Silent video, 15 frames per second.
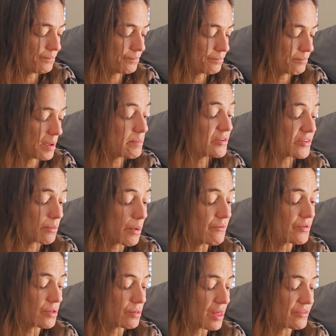maybe some of
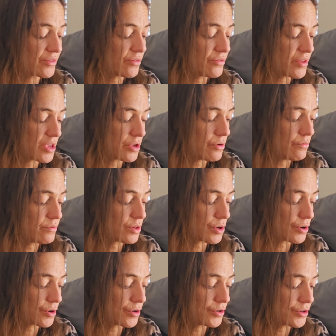the lessons that you've
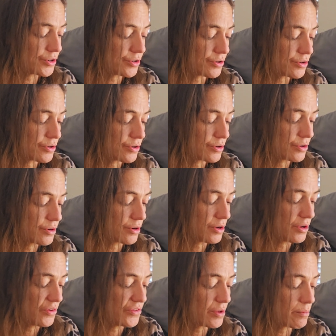learned,
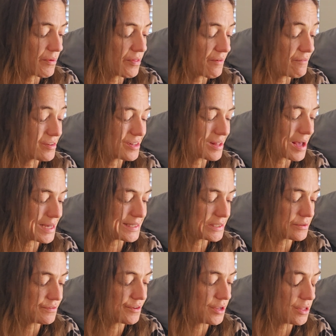some of the
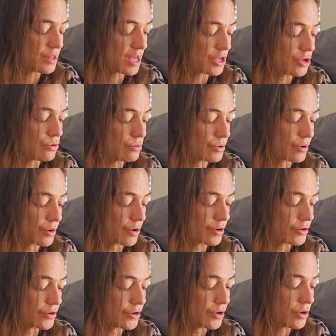philosophy that you
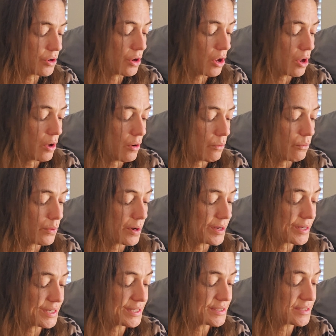learned
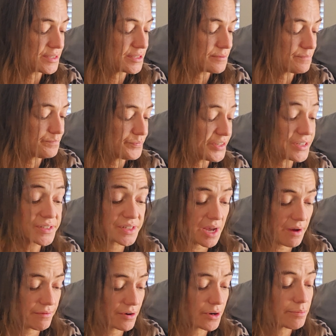was
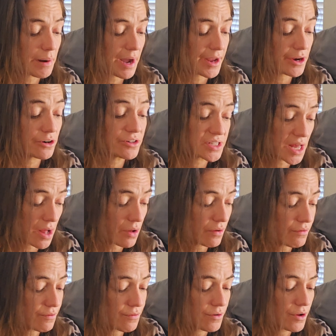discovered by
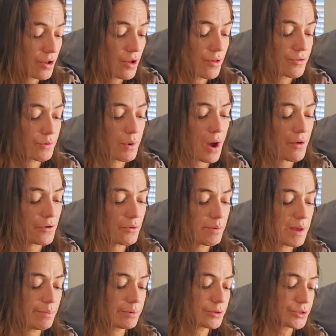yourself through other
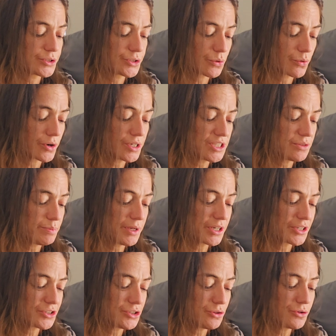people's stories
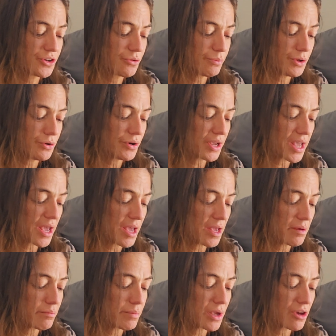because you
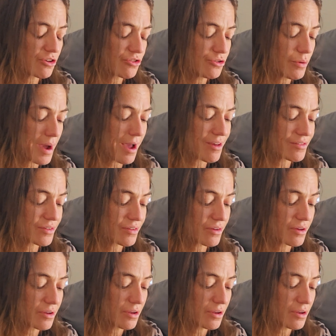communicate, because you ask,